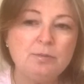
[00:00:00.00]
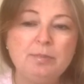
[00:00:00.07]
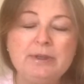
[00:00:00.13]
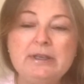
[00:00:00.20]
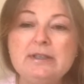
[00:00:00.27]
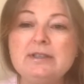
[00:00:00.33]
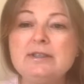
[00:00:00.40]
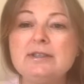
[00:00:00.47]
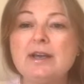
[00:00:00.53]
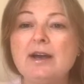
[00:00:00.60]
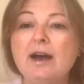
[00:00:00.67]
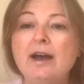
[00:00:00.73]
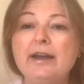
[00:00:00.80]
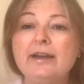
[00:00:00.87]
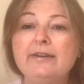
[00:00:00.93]
Please
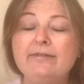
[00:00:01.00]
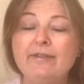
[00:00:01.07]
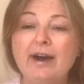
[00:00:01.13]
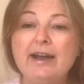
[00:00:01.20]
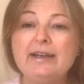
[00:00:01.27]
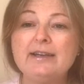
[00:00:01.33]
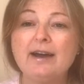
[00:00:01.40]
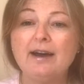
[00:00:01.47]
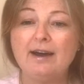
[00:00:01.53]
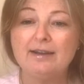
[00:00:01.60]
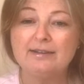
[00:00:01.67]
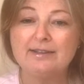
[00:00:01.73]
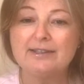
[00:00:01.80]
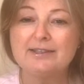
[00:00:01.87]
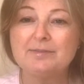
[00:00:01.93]
invite
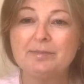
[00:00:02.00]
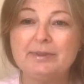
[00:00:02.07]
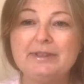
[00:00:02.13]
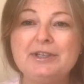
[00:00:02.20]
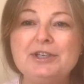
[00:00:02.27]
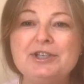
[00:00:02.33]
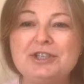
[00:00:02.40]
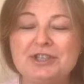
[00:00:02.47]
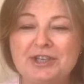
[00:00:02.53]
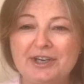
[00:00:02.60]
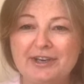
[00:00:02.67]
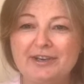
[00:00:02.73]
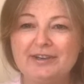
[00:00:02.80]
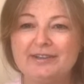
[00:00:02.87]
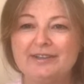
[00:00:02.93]
others. Please
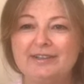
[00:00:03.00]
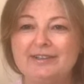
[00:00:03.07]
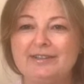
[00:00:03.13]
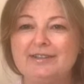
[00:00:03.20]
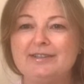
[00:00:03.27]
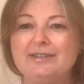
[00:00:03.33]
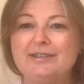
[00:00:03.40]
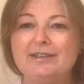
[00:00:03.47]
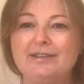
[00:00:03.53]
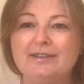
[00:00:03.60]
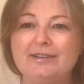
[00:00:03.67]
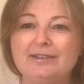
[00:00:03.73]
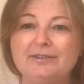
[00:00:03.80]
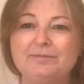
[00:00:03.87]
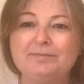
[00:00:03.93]
share these.
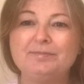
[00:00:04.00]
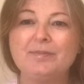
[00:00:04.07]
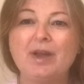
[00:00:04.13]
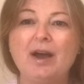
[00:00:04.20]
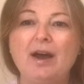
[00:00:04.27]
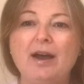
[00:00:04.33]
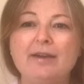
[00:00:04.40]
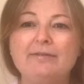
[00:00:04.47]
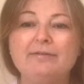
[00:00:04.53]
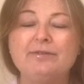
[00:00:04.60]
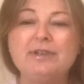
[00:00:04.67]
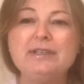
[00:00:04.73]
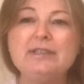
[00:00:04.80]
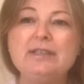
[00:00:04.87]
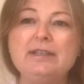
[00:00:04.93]
I've
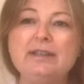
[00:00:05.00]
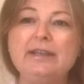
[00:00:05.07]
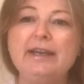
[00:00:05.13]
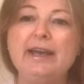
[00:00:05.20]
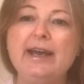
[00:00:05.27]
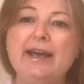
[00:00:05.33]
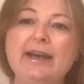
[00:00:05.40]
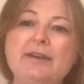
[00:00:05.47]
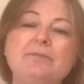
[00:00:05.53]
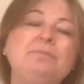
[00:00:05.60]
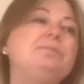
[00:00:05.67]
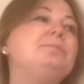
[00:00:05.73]
recently had